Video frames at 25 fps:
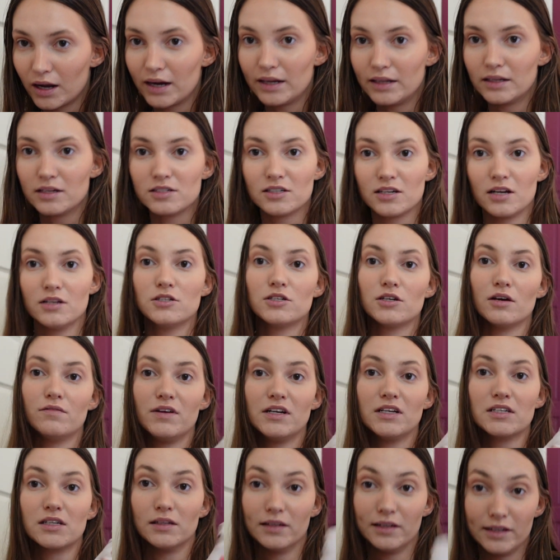in the sense of
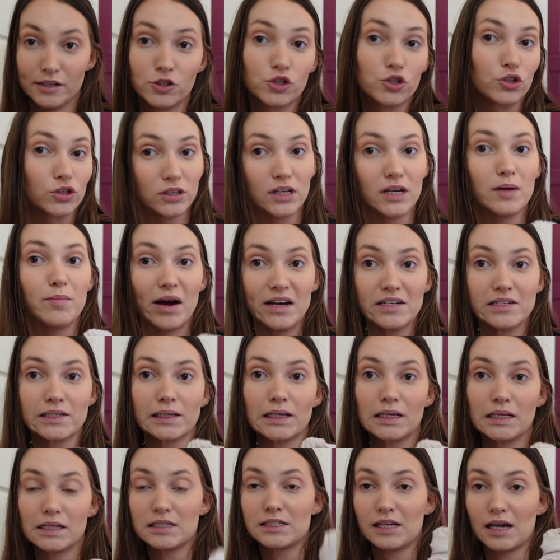it's literally
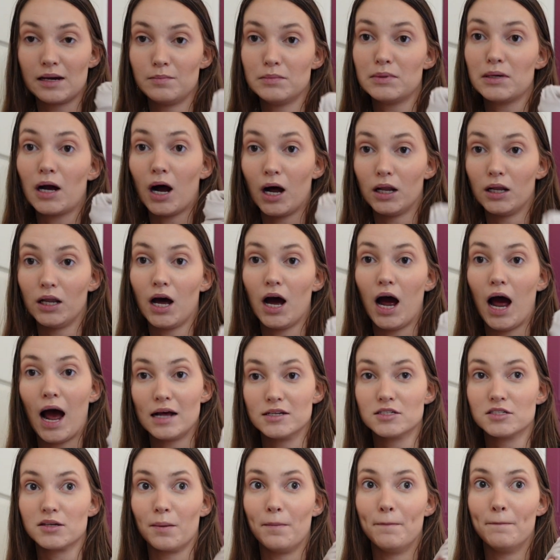basically the same color
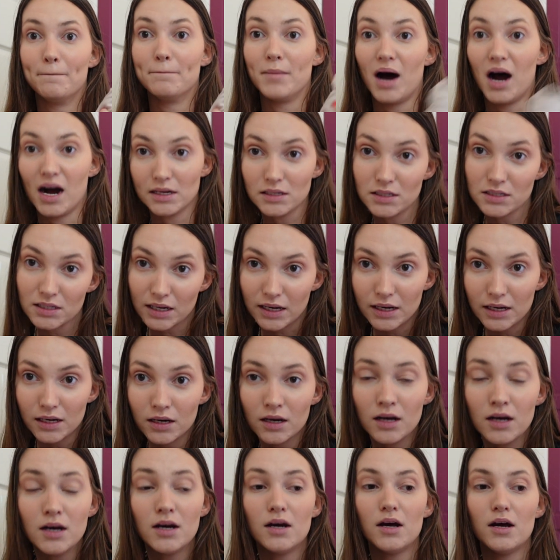as my
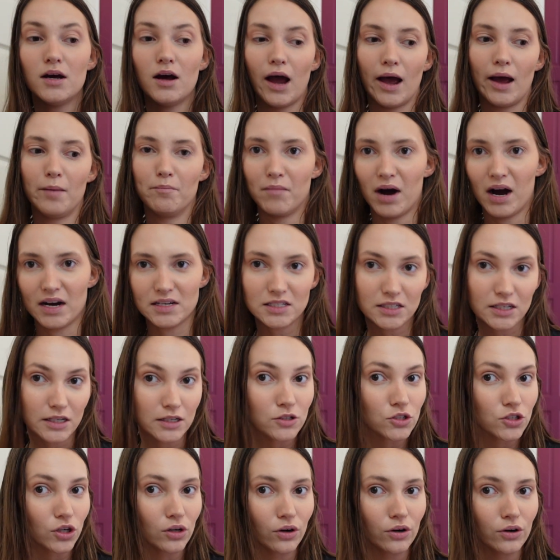skin and my
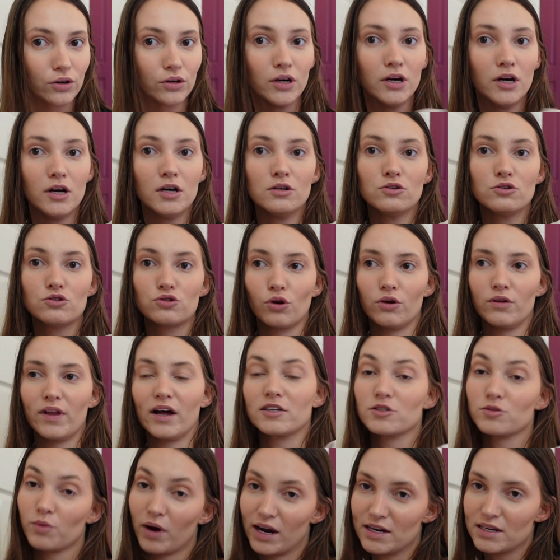skin tone, so
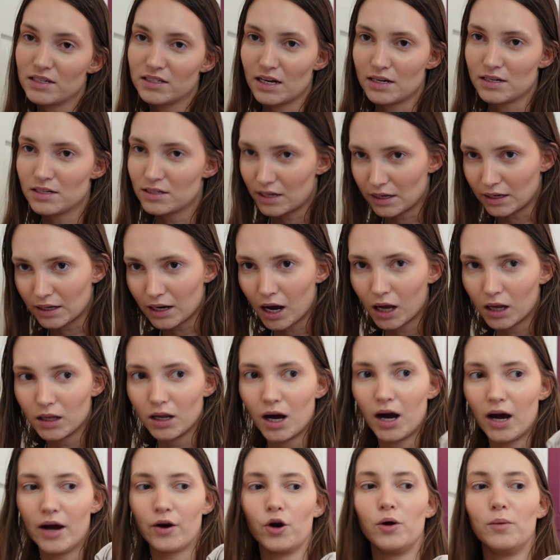that's why I say skin color.
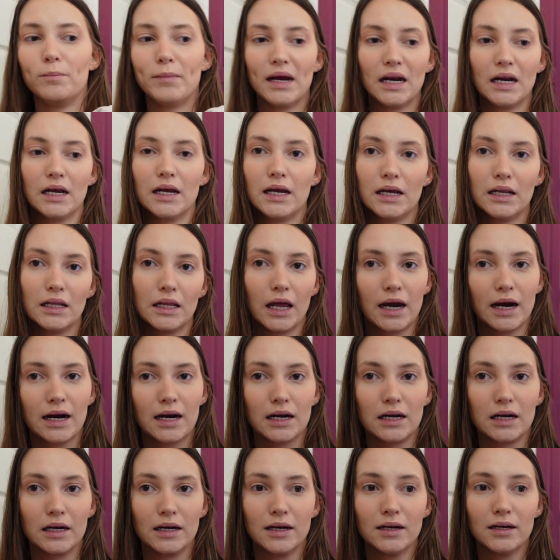I don't mean it in like
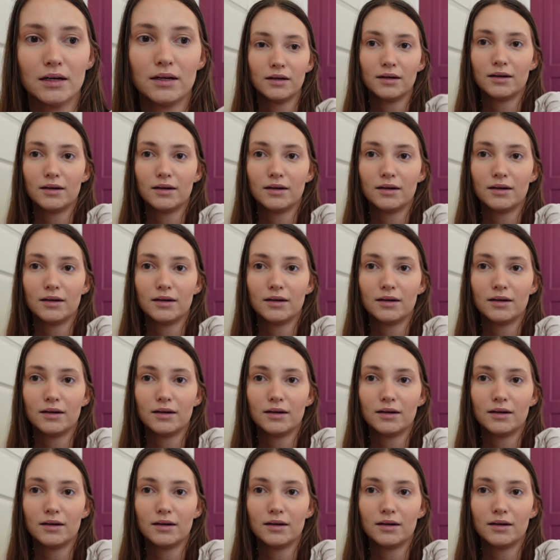a